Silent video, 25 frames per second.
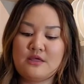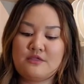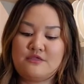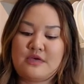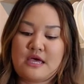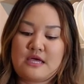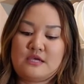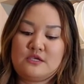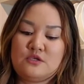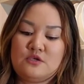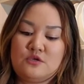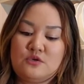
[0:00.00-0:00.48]

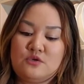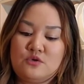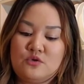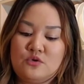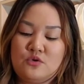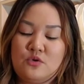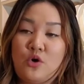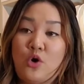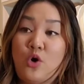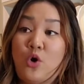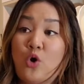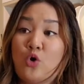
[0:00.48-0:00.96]
that
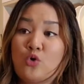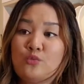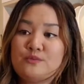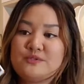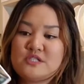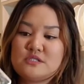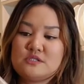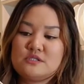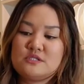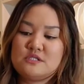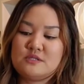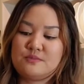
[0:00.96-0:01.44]
you hoped
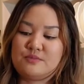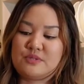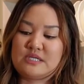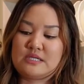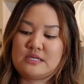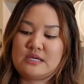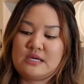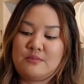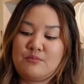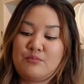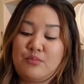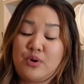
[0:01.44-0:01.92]
to
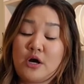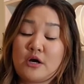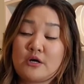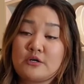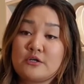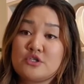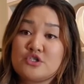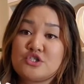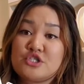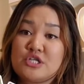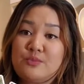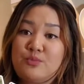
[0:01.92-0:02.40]
be in
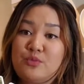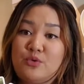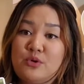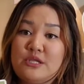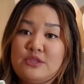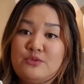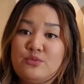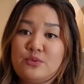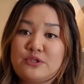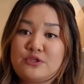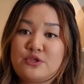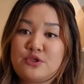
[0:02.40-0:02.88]
partnership
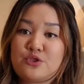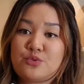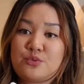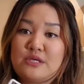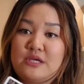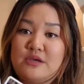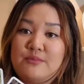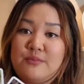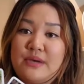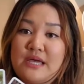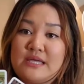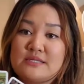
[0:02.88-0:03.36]
with, with the
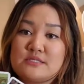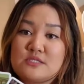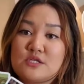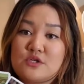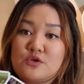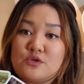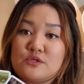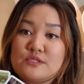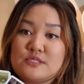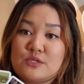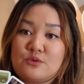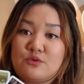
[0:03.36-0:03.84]
Three of
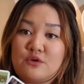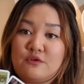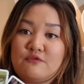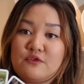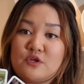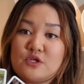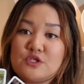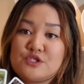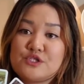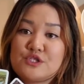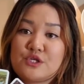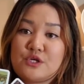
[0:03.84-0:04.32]
Pentacles in
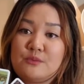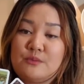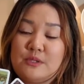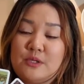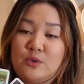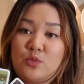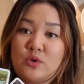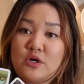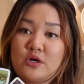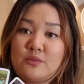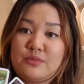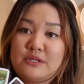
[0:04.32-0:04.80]
reverse, could be
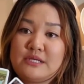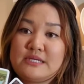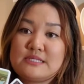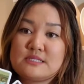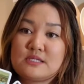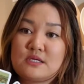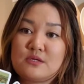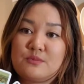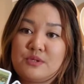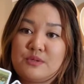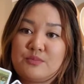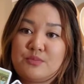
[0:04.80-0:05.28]
workplace,
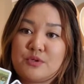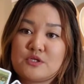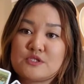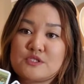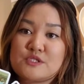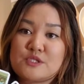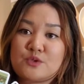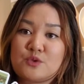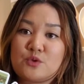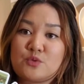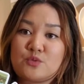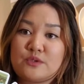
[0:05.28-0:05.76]
could be
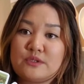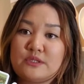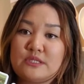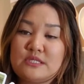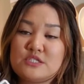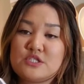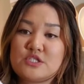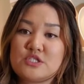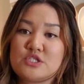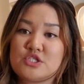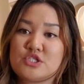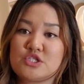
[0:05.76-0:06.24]
personal
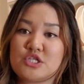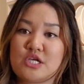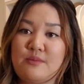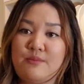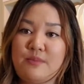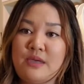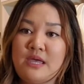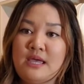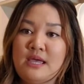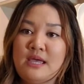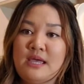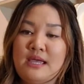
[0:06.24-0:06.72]

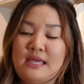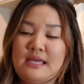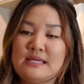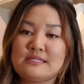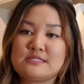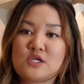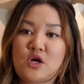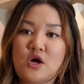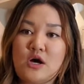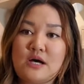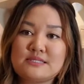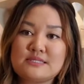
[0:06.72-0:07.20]
relationship.
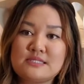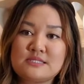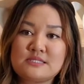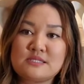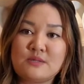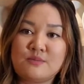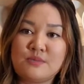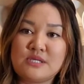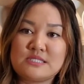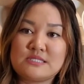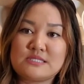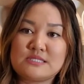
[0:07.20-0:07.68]
It's causing
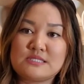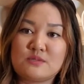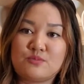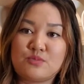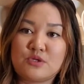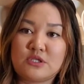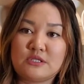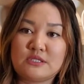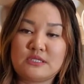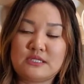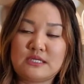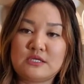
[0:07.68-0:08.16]
some
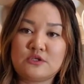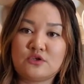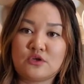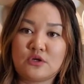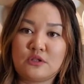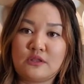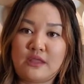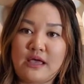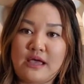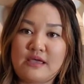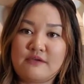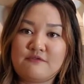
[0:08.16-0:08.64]
instability in your
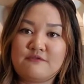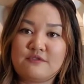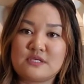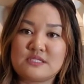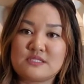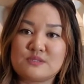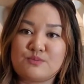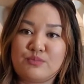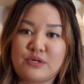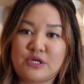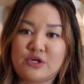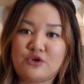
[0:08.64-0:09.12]
life,
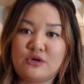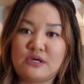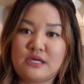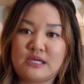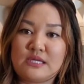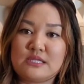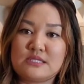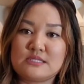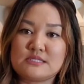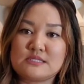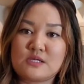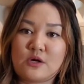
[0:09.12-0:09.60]
this bickering
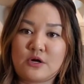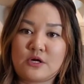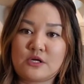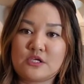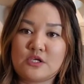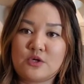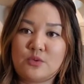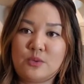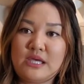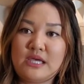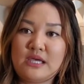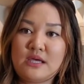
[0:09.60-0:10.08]
and this
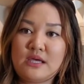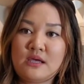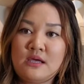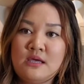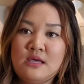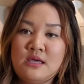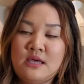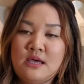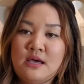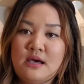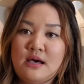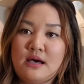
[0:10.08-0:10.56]
arguing.
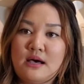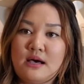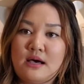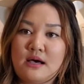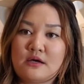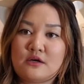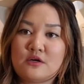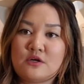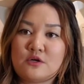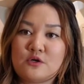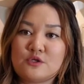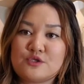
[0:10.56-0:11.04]
Uh,
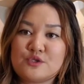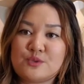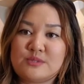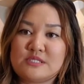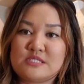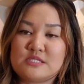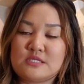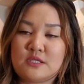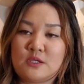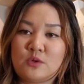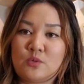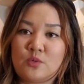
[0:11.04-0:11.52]
could also be
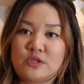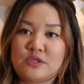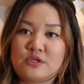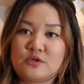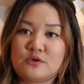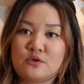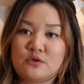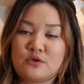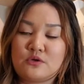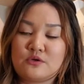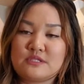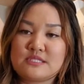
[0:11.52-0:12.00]
dealing with an
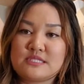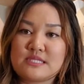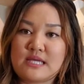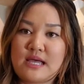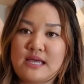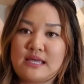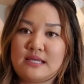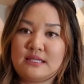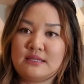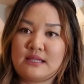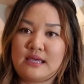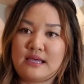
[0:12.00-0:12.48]
earth
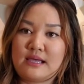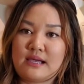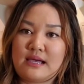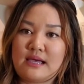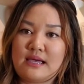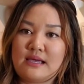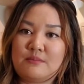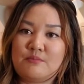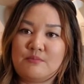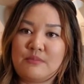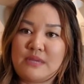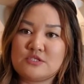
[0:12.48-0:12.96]
sign, like I
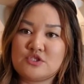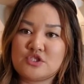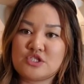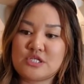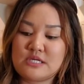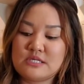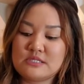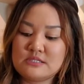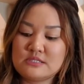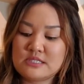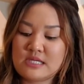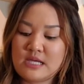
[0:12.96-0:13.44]
had
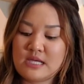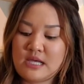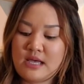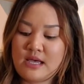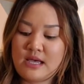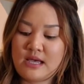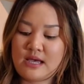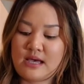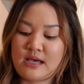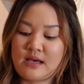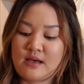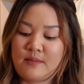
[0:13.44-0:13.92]
mentioned.
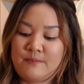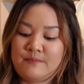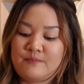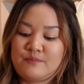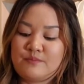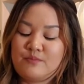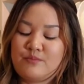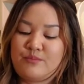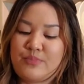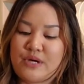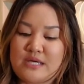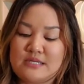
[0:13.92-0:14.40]
Um,
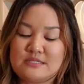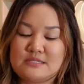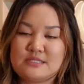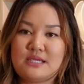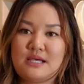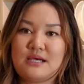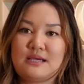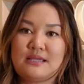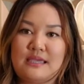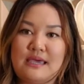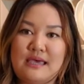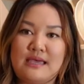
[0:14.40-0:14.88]
but
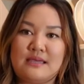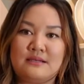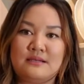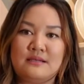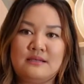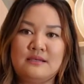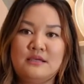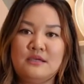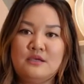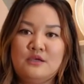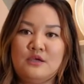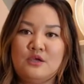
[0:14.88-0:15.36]
again,